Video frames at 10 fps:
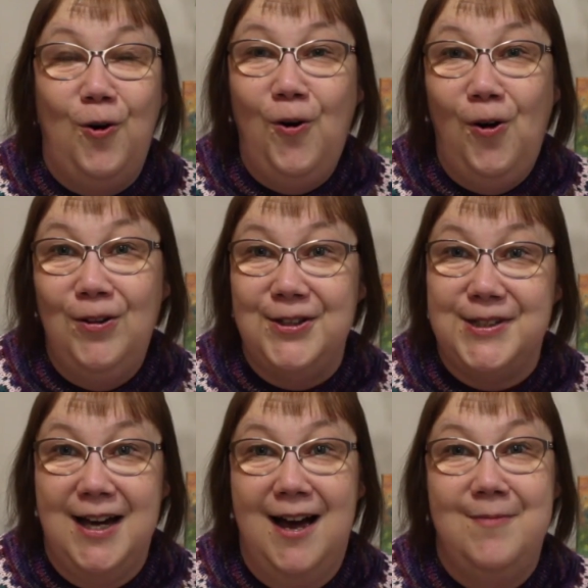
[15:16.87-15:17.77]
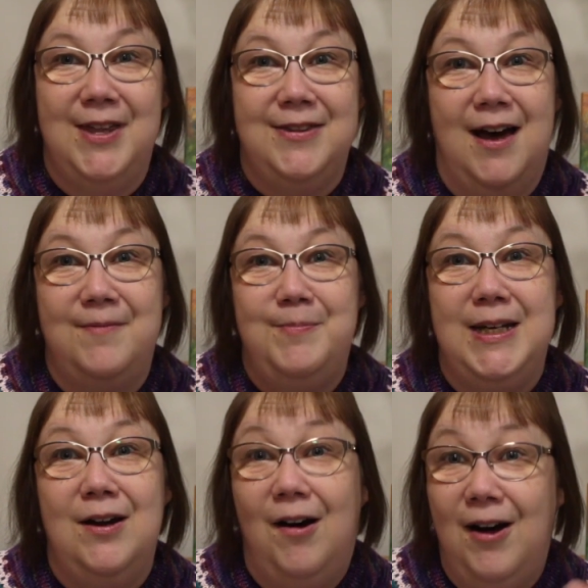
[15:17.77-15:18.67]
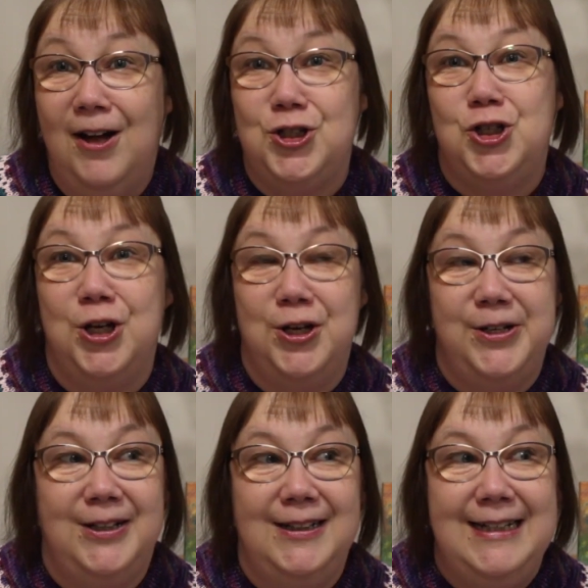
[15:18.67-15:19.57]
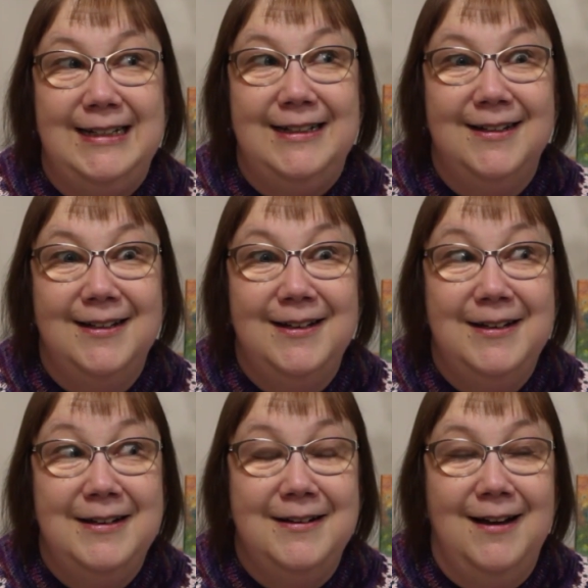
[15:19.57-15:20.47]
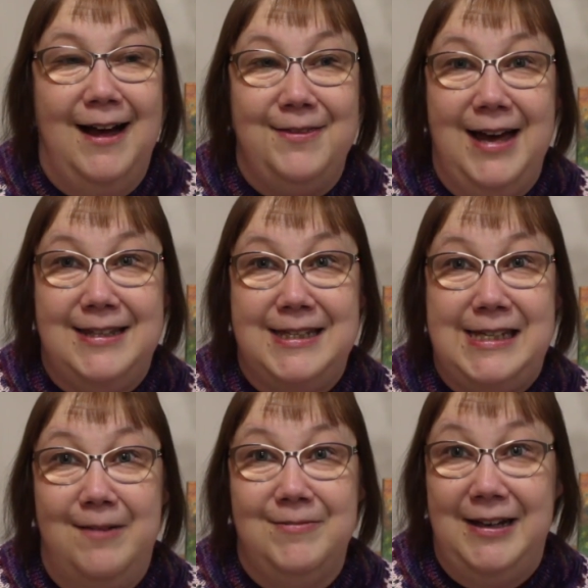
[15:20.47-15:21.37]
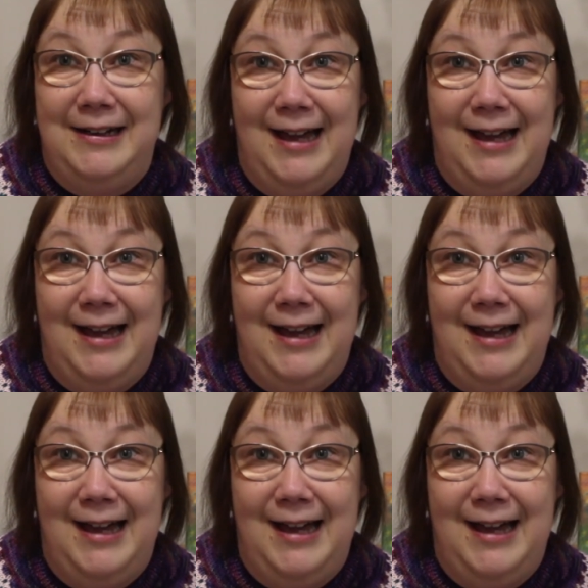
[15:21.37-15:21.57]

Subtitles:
all the time that I've been art journaling, and that's something